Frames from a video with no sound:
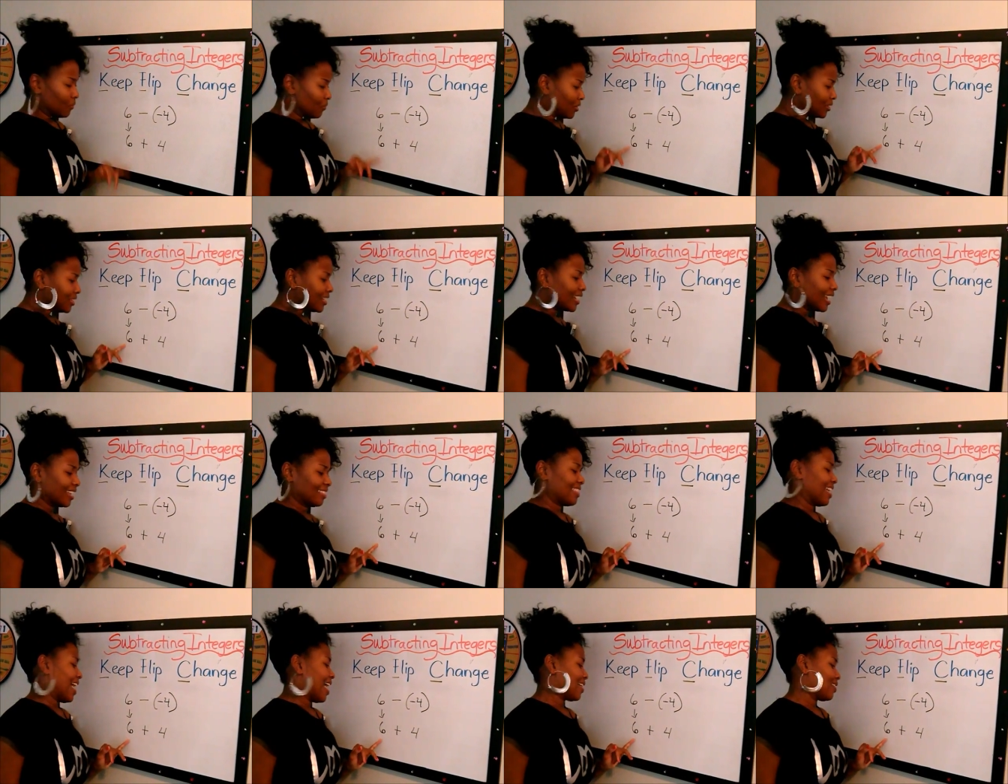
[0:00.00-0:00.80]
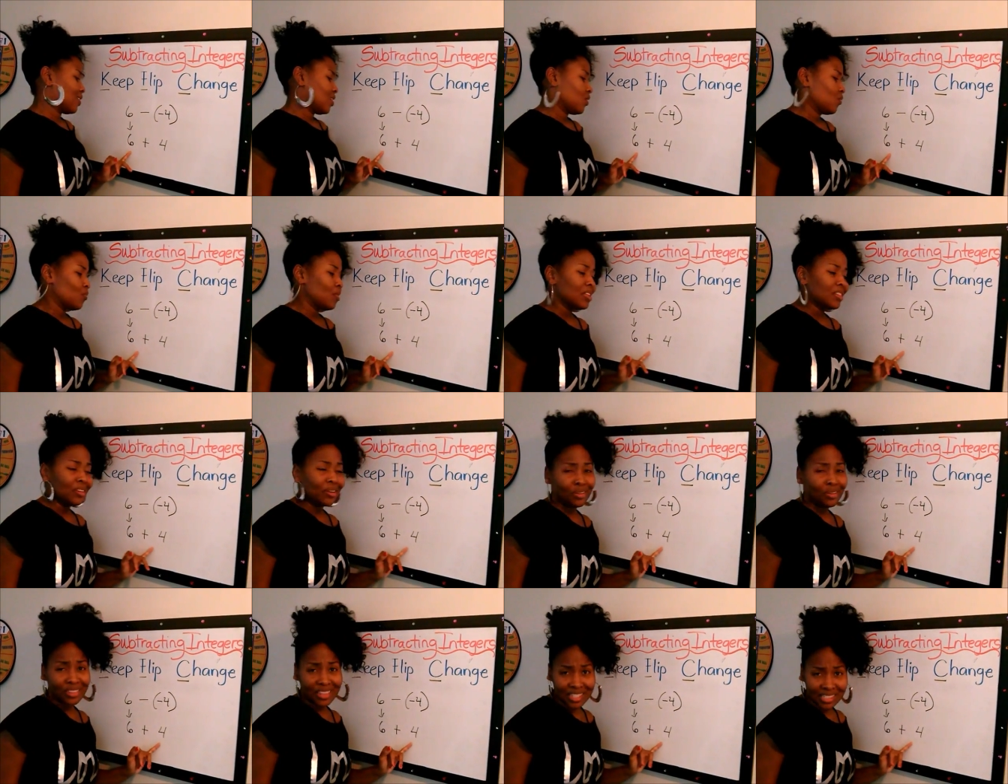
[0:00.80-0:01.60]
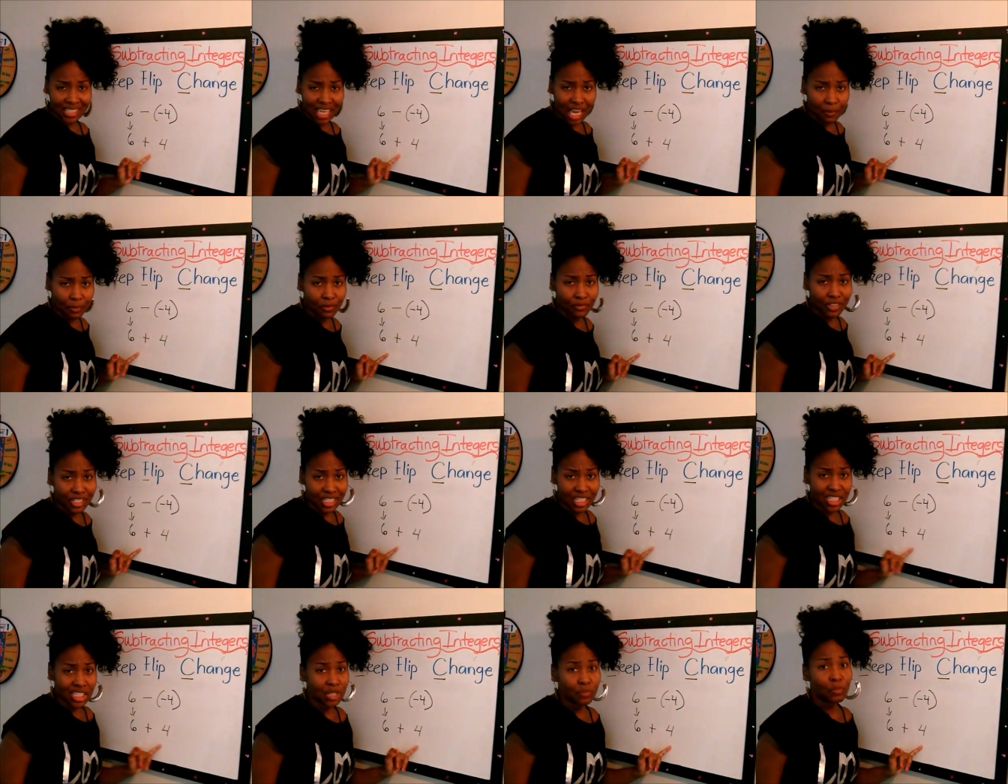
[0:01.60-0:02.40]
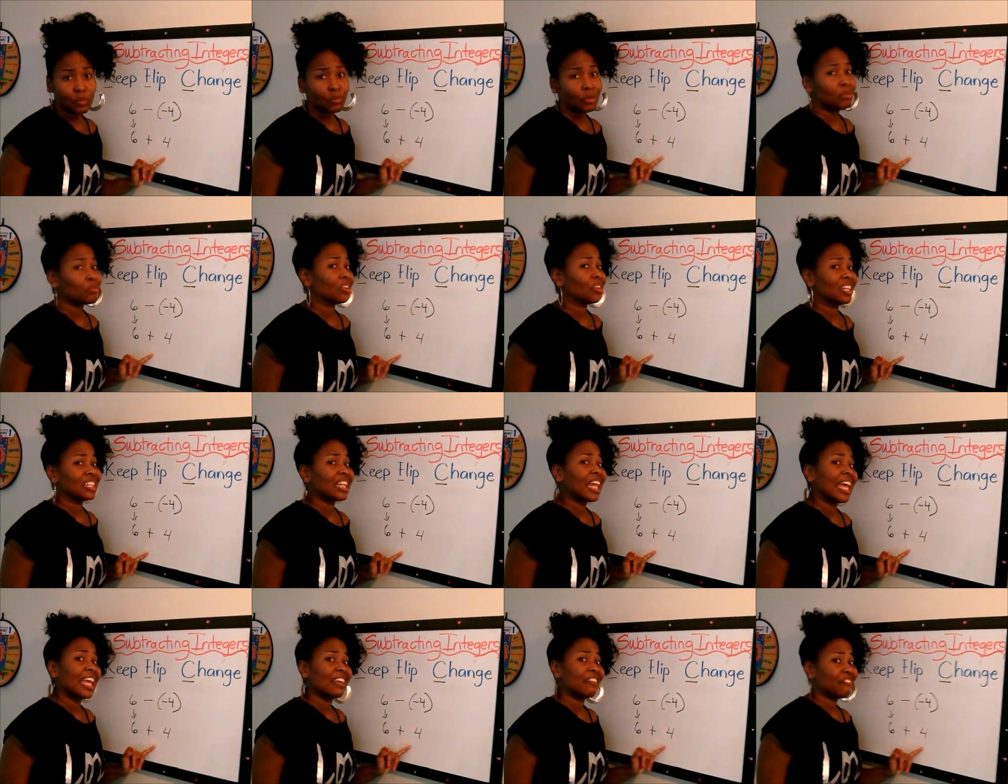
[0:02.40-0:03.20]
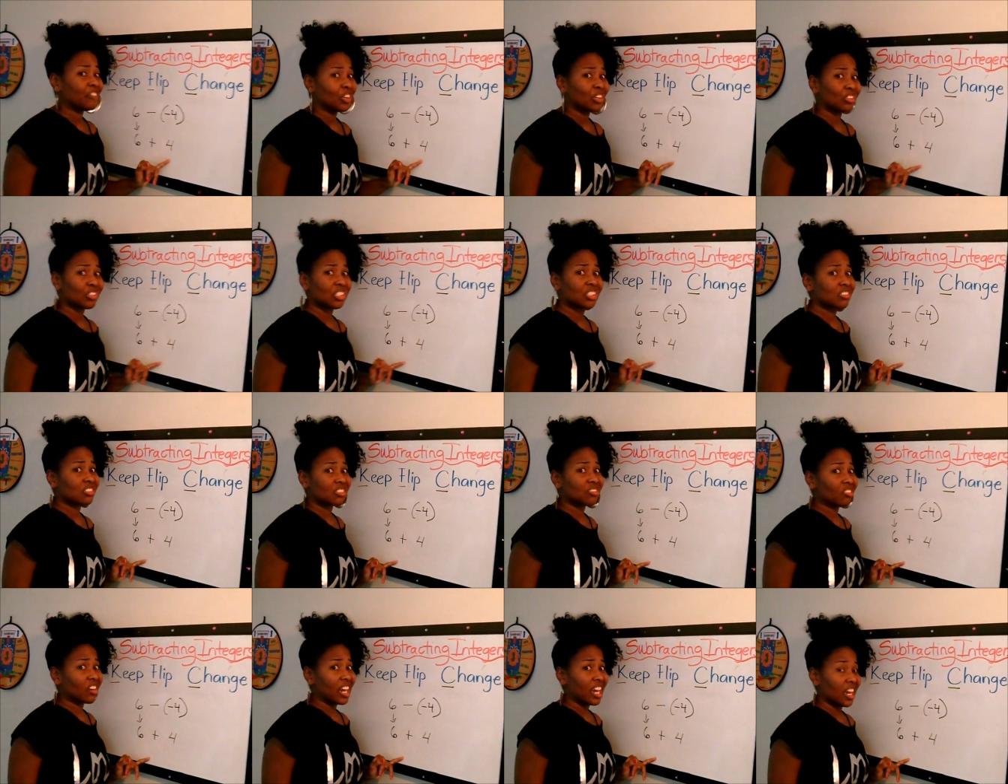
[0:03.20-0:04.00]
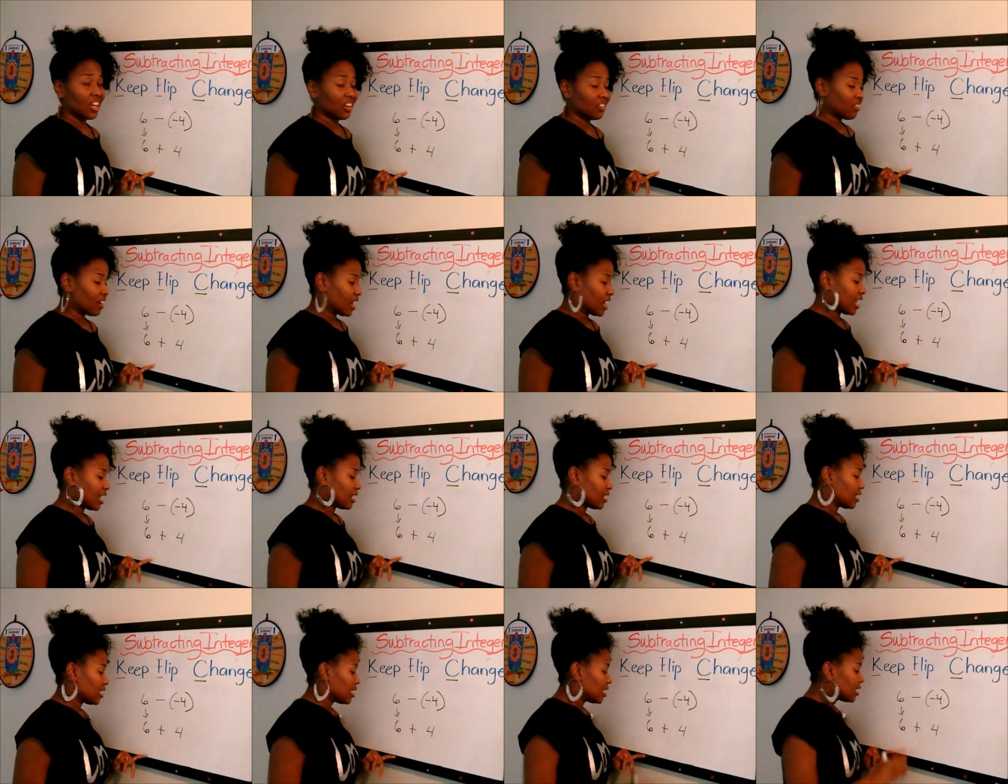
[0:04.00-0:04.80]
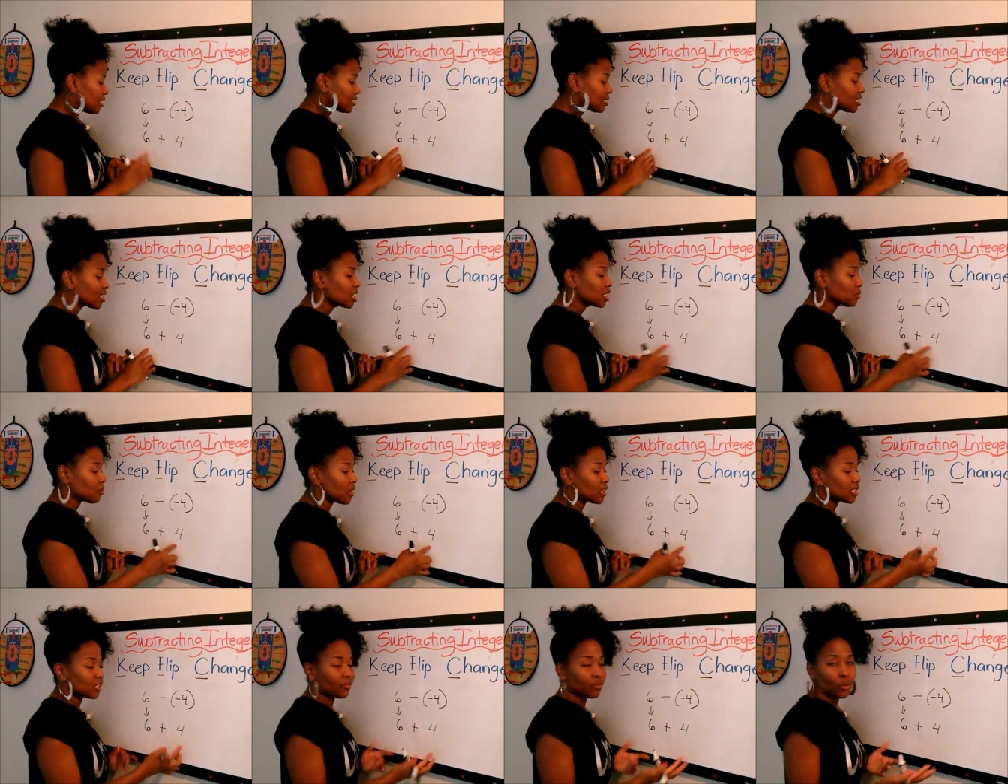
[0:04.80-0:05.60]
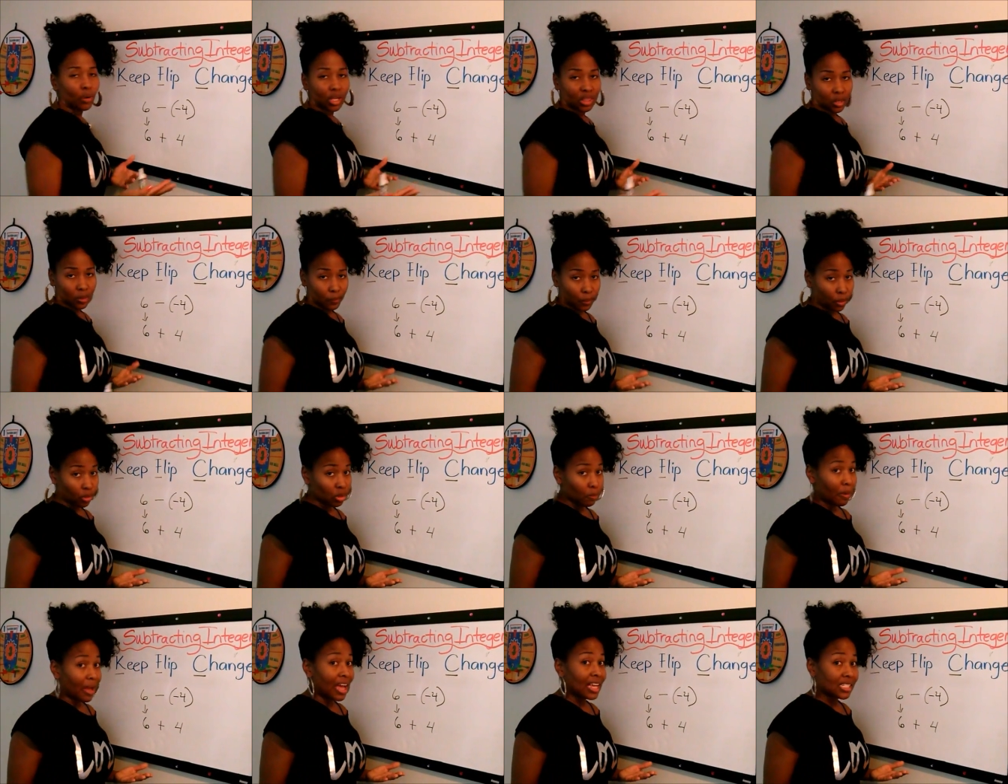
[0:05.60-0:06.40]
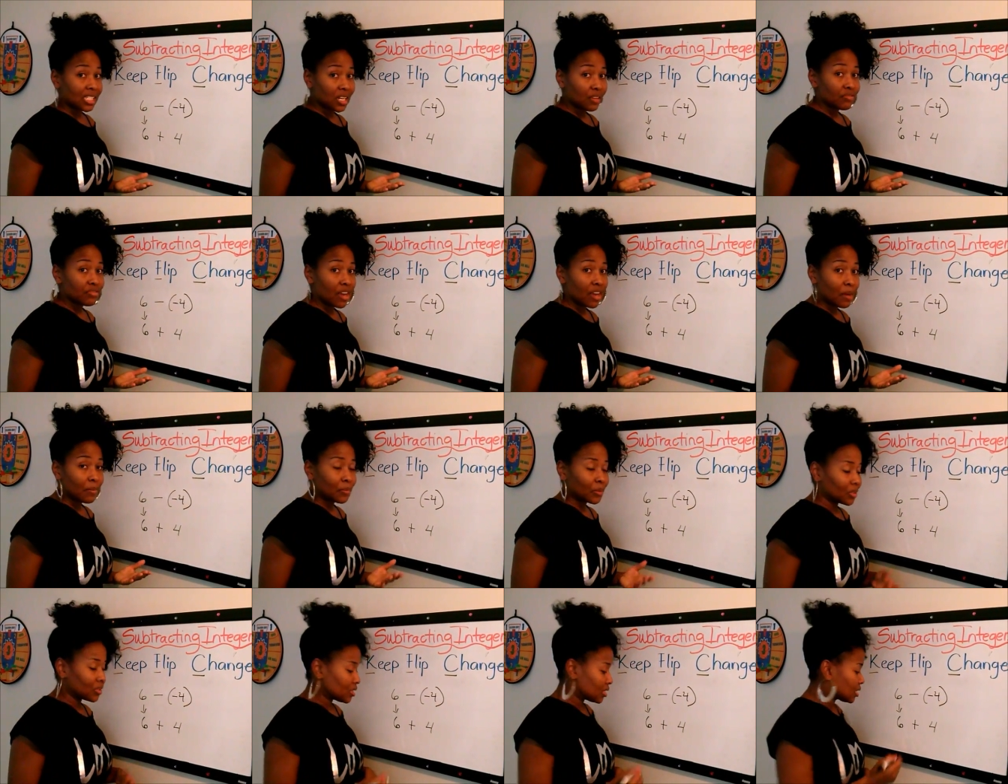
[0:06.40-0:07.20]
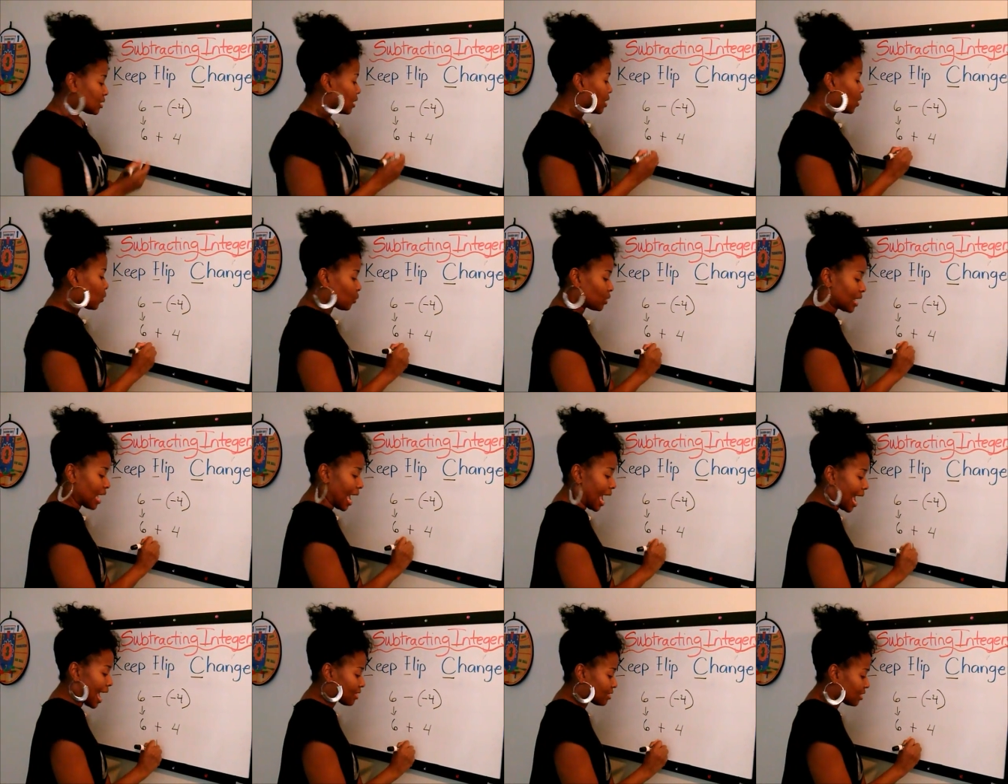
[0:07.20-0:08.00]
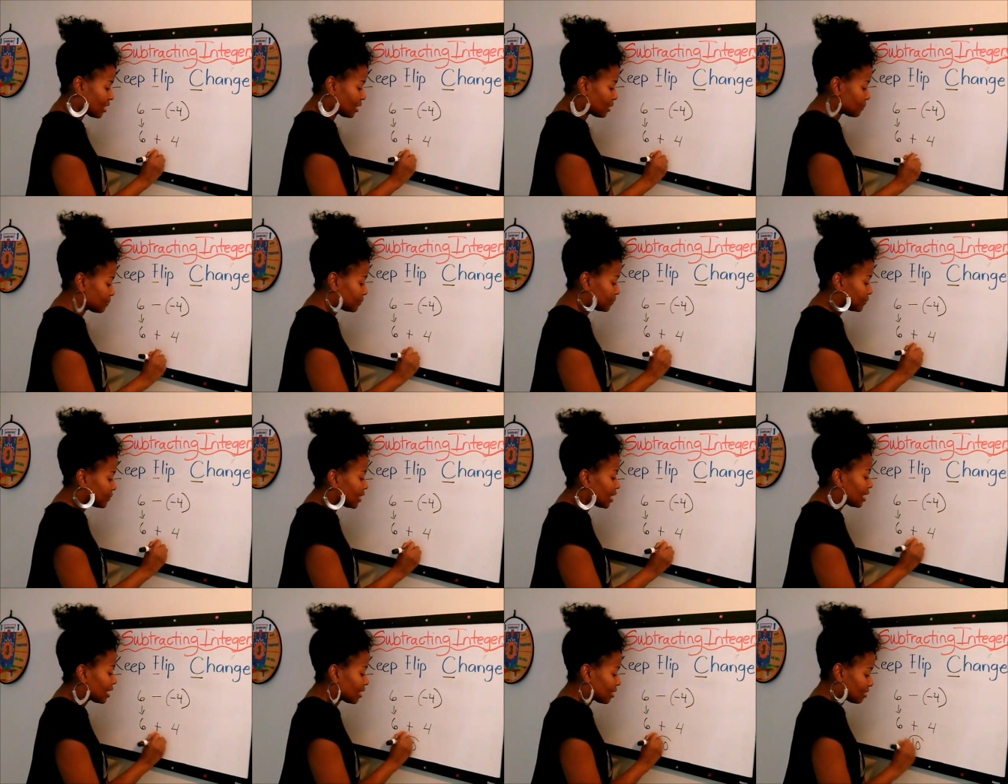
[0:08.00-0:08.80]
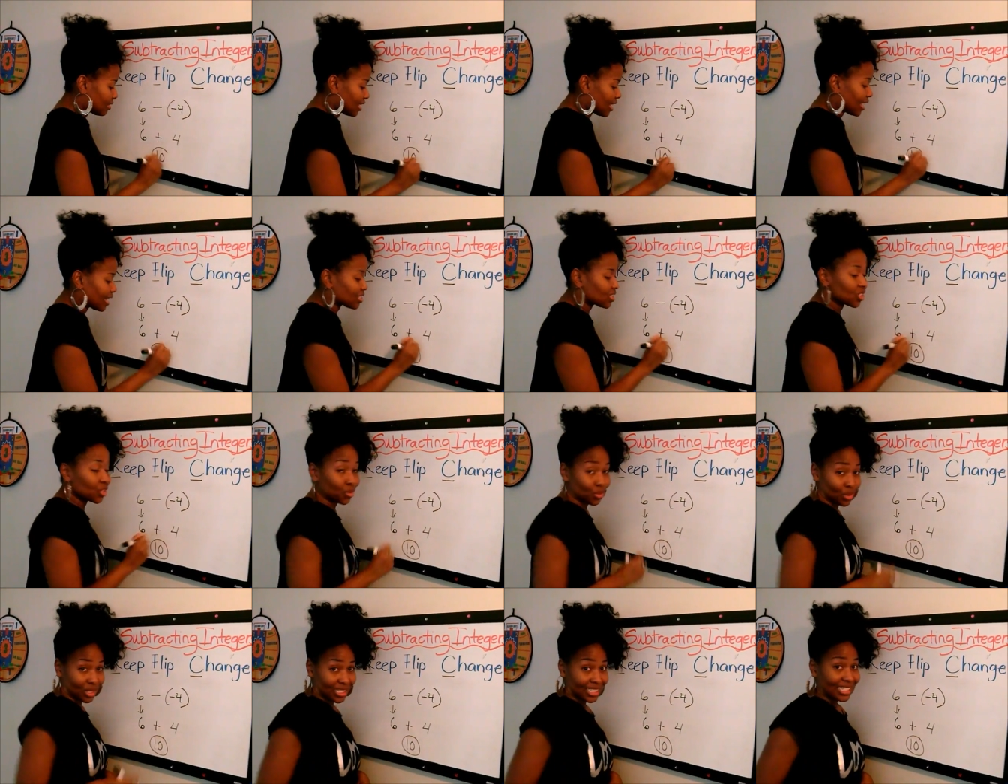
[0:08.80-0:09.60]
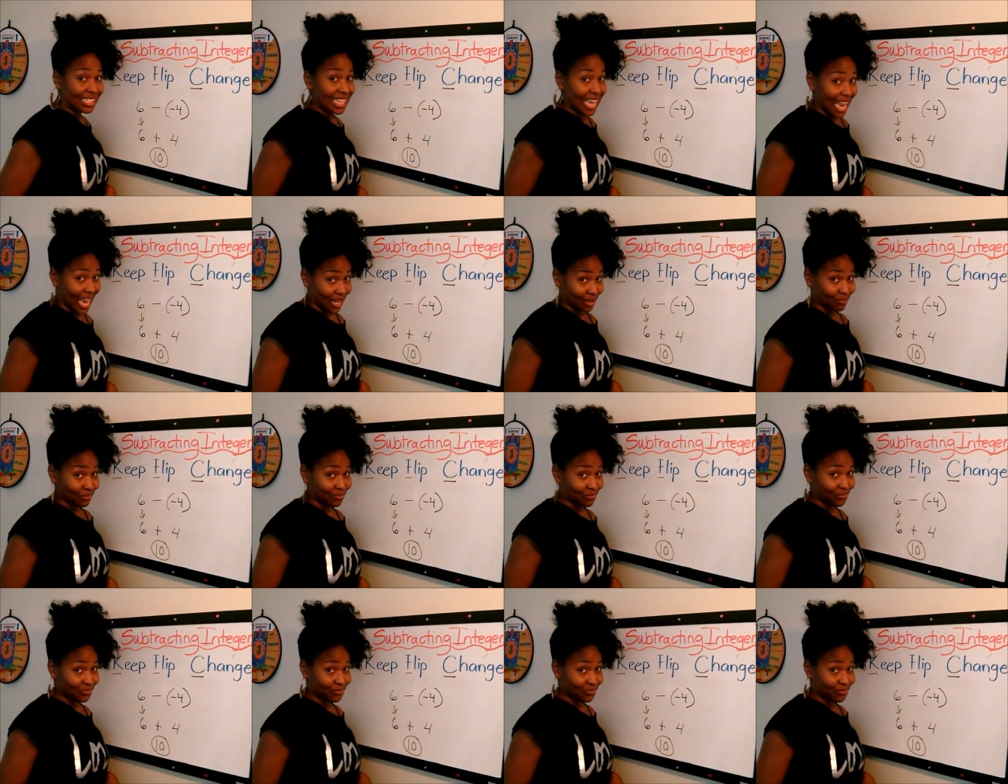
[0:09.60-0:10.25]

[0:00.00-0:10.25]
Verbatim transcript: Well, look at that. We learned this type of addition when we were in like first grade, right? 6 plus 4, they're both positive numbers. We add them. The answer is 10.